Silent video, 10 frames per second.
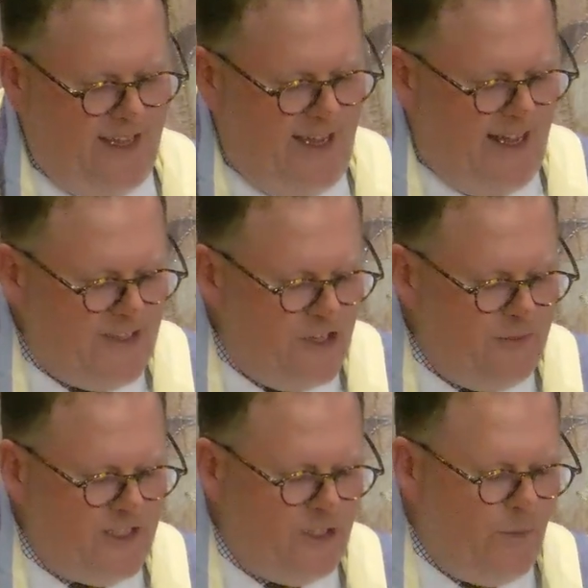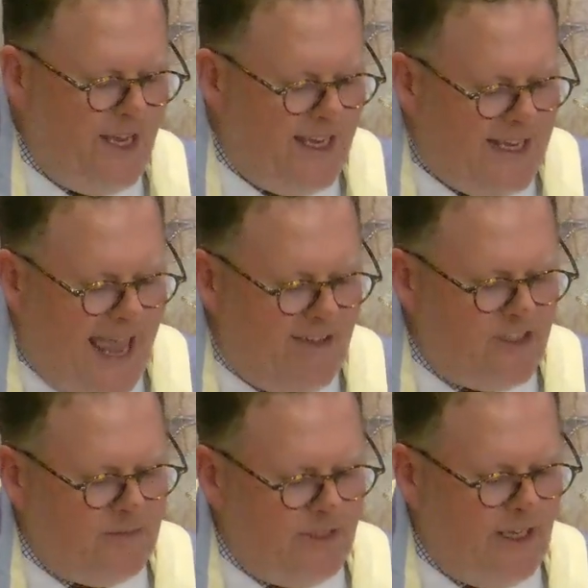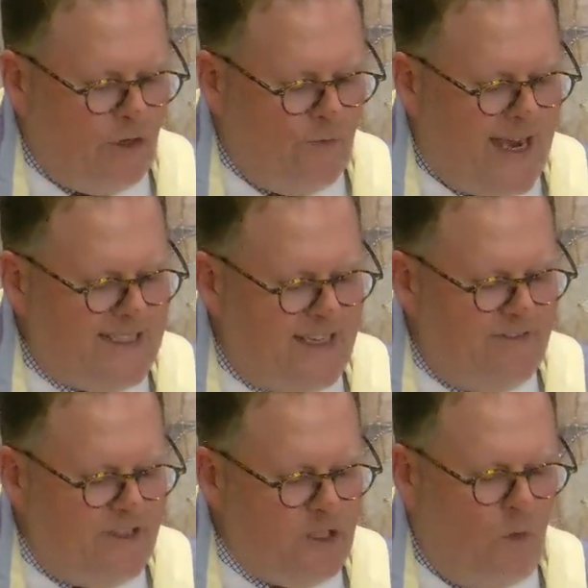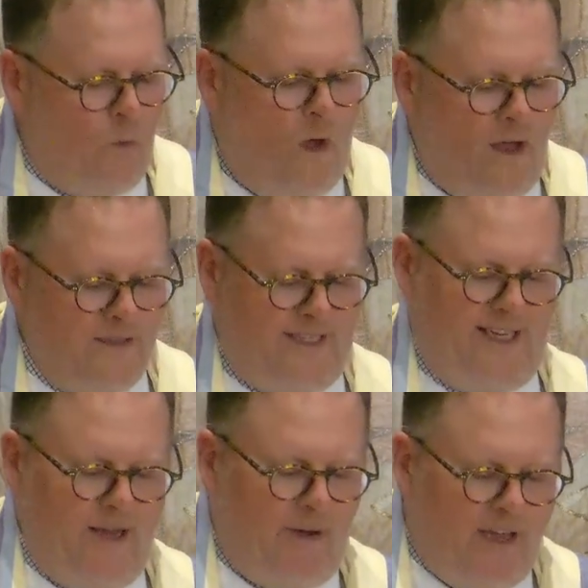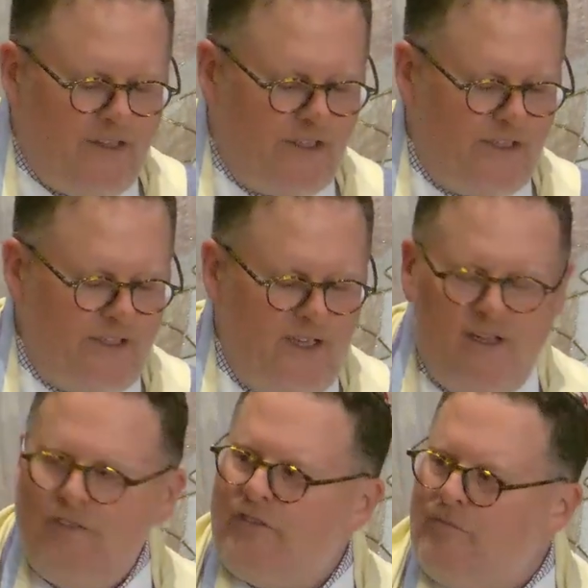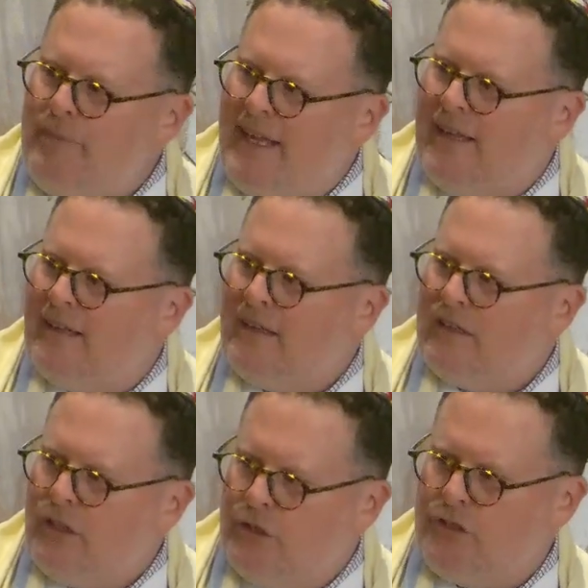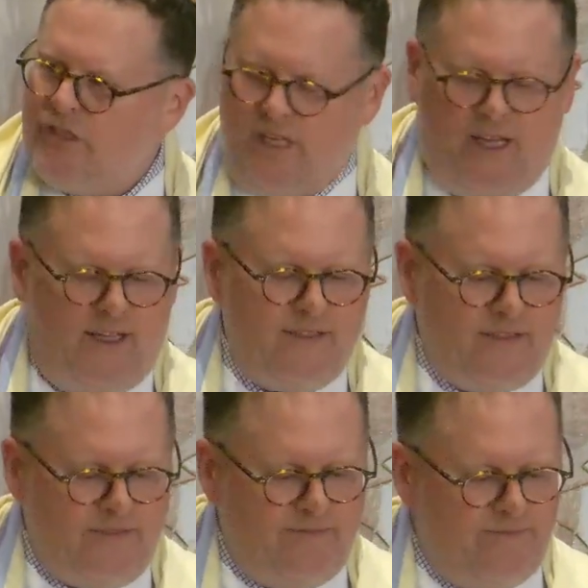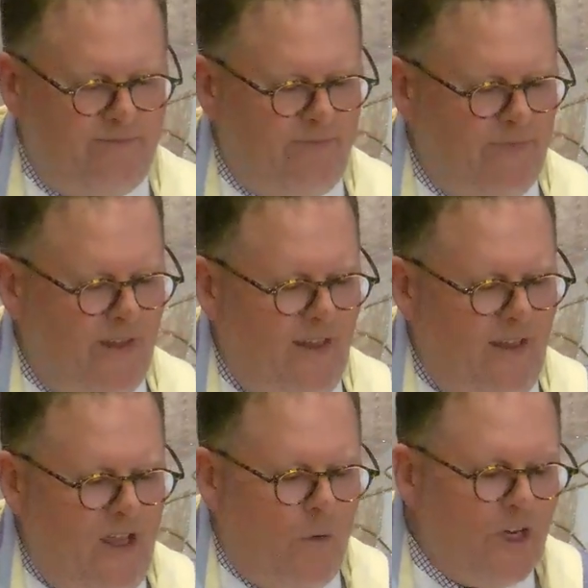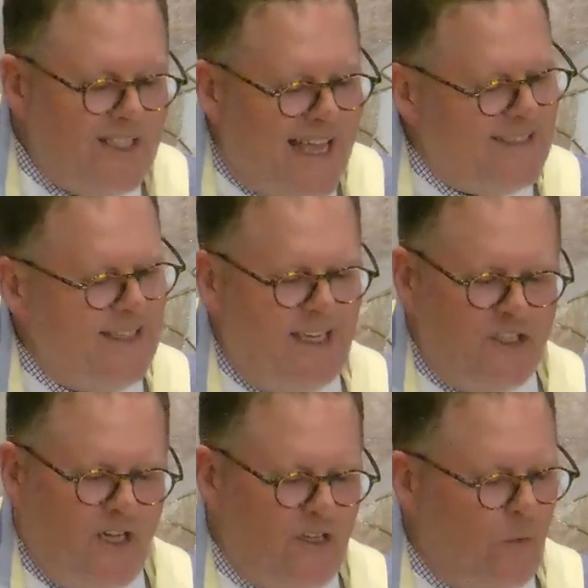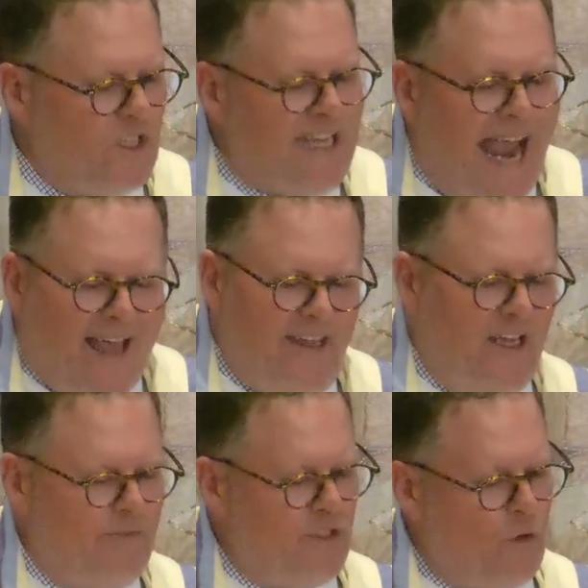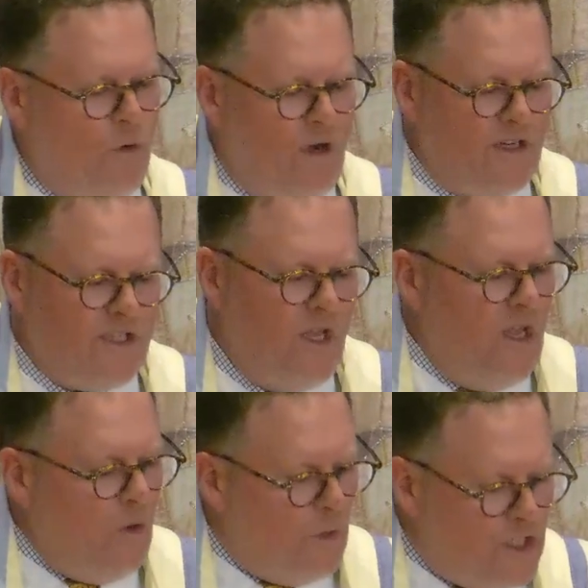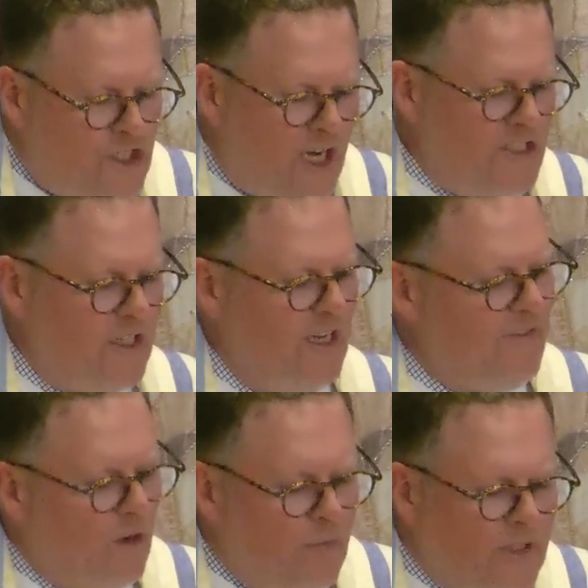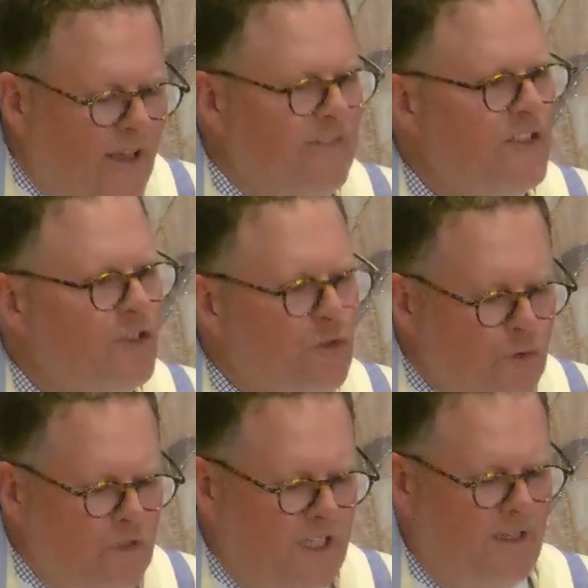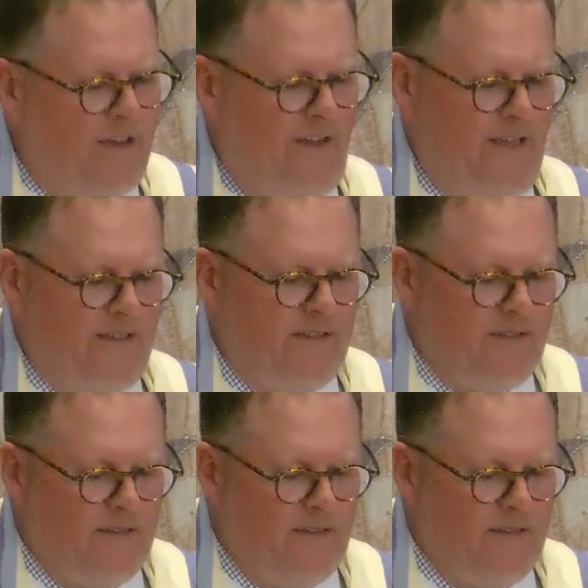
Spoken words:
As humans, we inevitably erect invisible walls that keep others from being closer to us. We're testing each other, we're tallying up scores, we're judging if our beloveds truly love us,